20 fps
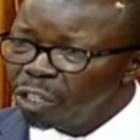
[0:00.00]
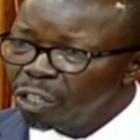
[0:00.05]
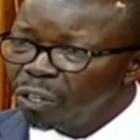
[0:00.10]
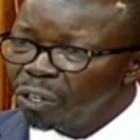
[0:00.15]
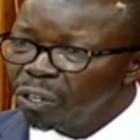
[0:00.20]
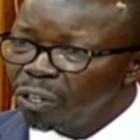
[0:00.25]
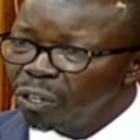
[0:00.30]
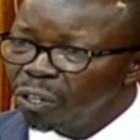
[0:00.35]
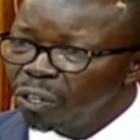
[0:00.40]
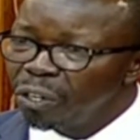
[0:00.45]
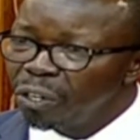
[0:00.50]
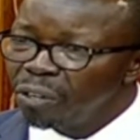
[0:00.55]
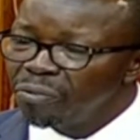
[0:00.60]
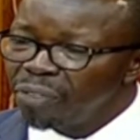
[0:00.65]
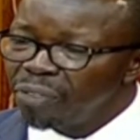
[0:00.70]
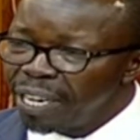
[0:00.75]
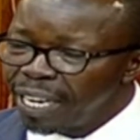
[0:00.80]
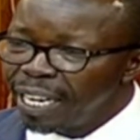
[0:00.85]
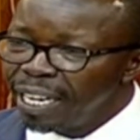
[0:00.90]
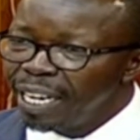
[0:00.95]
having
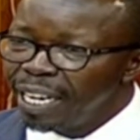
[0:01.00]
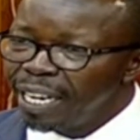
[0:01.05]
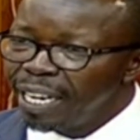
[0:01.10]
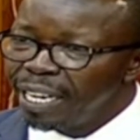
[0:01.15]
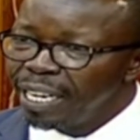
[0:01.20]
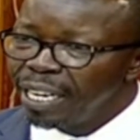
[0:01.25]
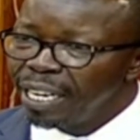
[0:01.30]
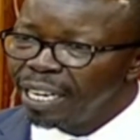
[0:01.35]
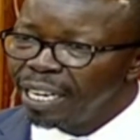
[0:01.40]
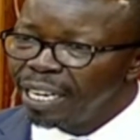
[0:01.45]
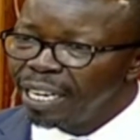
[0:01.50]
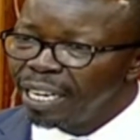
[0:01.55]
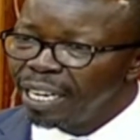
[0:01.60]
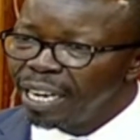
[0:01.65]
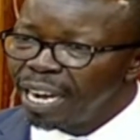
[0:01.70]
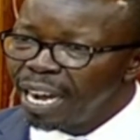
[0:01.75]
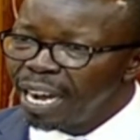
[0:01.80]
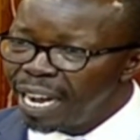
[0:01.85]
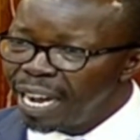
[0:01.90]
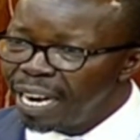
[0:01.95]
also very
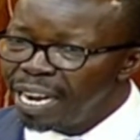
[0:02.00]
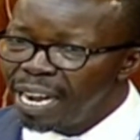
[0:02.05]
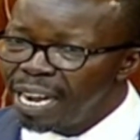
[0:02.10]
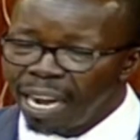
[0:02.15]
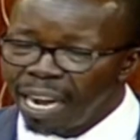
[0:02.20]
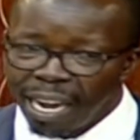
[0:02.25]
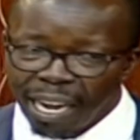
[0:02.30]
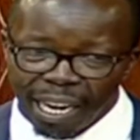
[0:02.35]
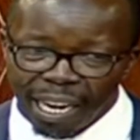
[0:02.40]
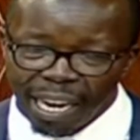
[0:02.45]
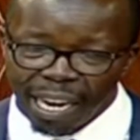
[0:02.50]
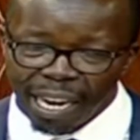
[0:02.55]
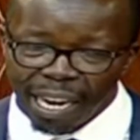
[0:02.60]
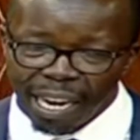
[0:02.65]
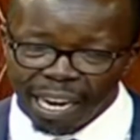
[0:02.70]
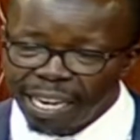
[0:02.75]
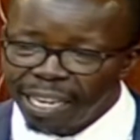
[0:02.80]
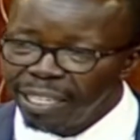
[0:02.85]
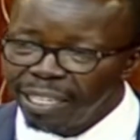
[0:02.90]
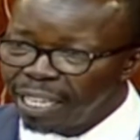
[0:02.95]
keenly heard
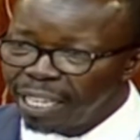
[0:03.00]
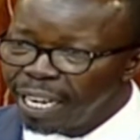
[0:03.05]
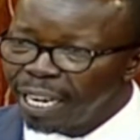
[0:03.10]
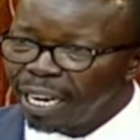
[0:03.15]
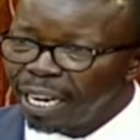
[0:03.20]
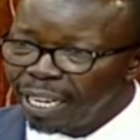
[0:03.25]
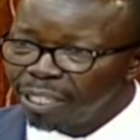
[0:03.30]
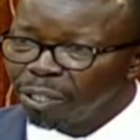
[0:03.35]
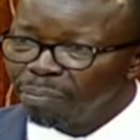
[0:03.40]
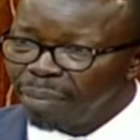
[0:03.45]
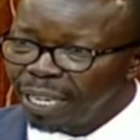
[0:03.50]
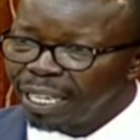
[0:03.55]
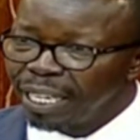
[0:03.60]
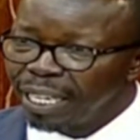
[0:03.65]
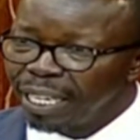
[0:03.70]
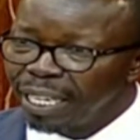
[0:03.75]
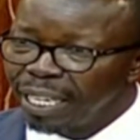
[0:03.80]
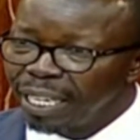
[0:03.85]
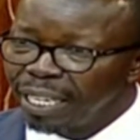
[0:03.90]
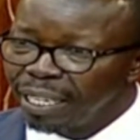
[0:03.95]
learned senior
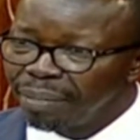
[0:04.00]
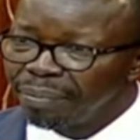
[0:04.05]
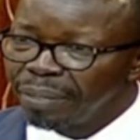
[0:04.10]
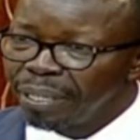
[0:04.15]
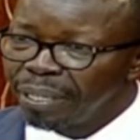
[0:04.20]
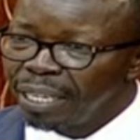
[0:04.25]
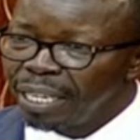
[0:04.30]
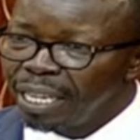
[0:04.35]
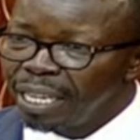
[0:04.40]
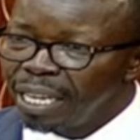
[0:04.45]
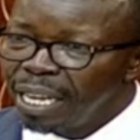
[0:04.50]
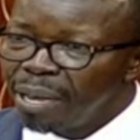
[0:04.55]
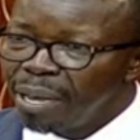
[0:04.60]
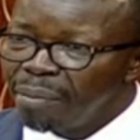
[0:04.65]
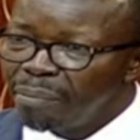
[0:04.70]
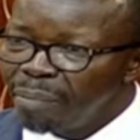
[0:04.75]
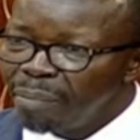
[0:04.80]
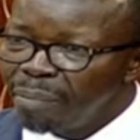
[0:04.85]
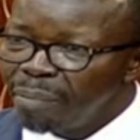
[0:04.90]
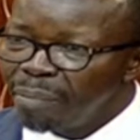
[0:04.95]
counsel speak,
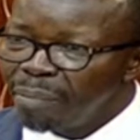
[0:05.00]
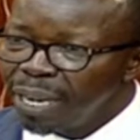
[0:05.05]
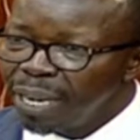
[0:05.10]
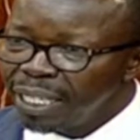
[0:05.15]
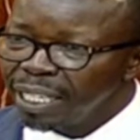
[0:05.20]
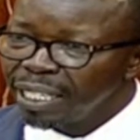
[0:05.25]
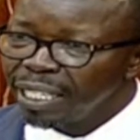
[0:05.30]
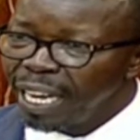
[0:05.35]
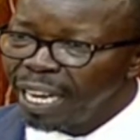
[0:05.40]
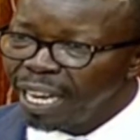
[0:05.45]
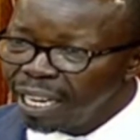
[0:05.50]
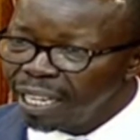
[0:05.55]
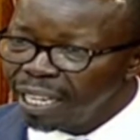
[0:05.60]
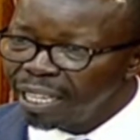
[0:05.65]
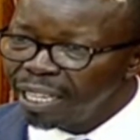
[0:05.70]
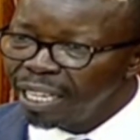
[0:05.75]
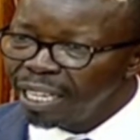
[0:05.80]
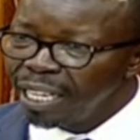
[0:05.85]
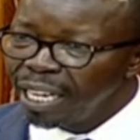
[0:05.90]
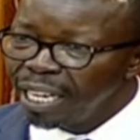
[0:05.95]

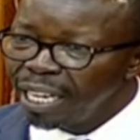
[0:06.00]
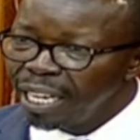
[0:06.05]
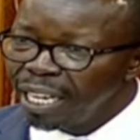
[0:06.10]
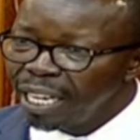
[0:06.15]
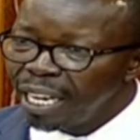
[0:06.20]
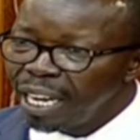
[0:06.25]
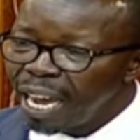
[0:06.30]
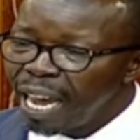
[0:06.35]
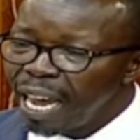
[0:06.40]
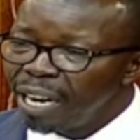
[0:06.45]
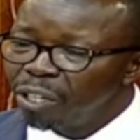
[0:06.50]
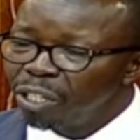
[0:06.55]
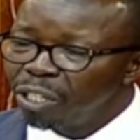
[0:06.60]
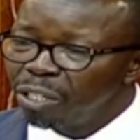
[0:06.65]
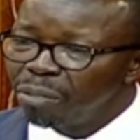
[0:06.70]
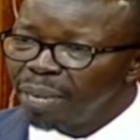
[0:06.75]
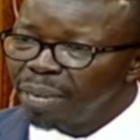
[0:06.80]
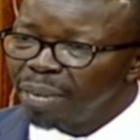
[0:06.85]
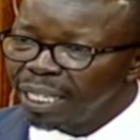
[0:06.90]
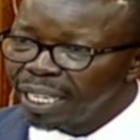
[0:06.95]
matters held
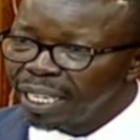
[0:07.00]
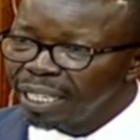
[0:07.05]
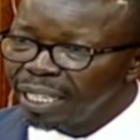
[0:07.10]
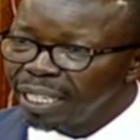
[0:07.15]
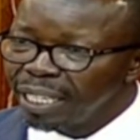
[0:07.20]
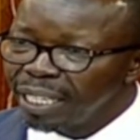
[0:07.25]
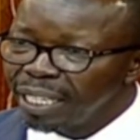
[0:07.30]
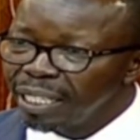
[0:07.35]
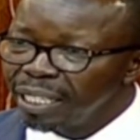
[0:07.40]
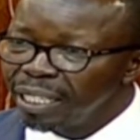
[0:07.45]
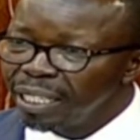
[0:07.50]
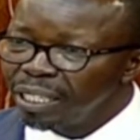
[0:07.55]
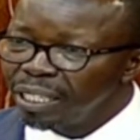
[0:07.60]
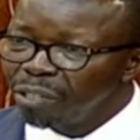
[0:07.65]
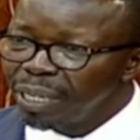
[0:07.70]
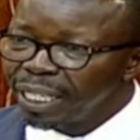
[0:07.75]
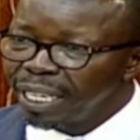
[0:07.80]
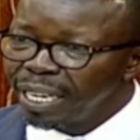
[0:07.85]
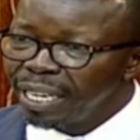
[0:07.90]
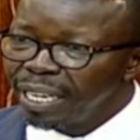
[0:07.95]
are not
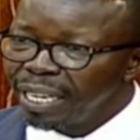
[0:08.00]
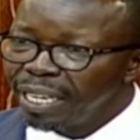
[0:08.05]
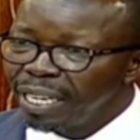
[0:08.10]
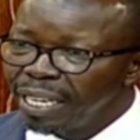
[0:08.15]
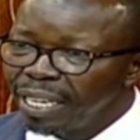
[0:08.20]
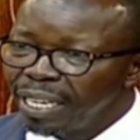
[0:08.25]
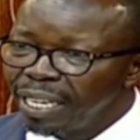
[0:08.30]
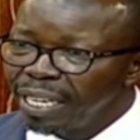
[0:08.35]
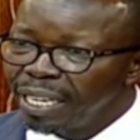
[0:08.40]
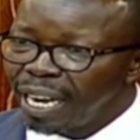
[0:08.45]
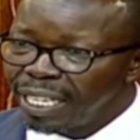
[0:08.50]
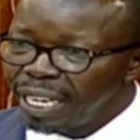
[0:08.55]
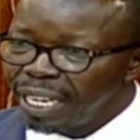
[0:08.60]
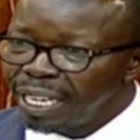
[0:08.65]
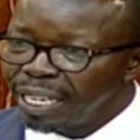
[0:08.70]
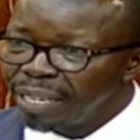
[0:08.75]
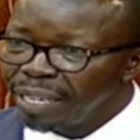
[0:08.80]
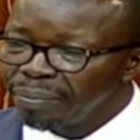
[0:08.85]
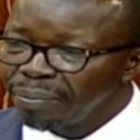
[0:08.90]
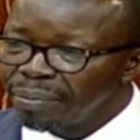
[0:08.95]
matters to be taken
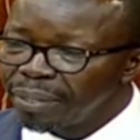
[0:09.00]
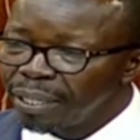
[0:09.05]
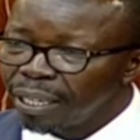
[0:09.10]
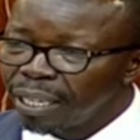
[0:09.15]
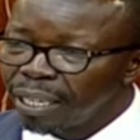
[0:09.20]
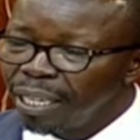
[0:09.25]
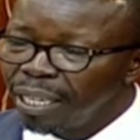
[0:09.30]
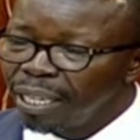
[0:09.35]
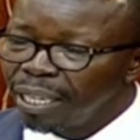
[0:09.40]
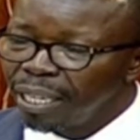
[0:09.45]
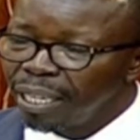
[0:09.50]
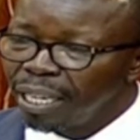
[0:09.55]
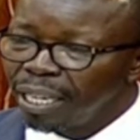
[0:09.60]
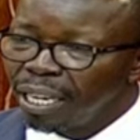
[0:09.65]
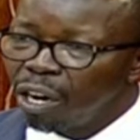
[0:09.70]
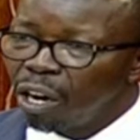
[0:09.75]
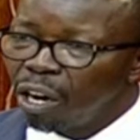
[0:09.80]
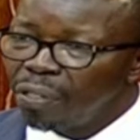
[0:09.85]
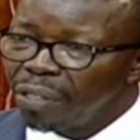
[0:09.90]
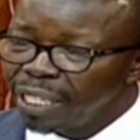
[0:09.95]
lightly.
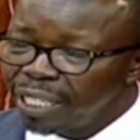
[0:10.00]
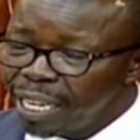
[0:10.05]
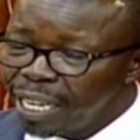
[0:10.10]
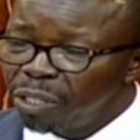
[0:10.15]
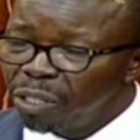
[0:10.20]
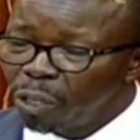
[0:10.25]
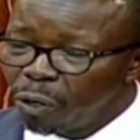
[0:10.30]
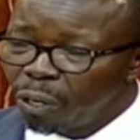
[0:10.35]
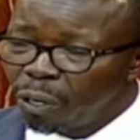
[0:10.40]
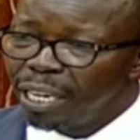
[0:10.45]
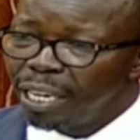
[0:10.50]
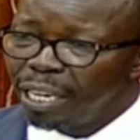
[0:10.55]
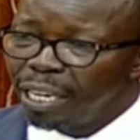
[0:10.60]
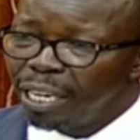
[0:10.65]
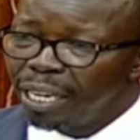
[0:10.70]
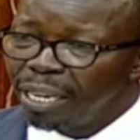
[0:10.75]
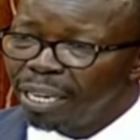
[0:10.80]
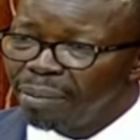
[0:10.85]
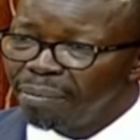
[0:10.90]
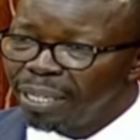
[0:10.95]
On the
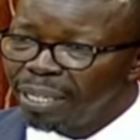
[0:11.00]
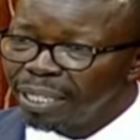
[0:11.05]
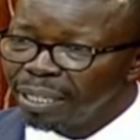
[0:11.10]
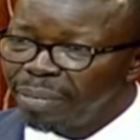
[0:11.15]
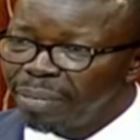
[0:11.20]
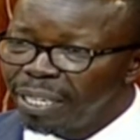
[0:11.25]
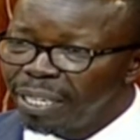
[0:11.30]
same tone,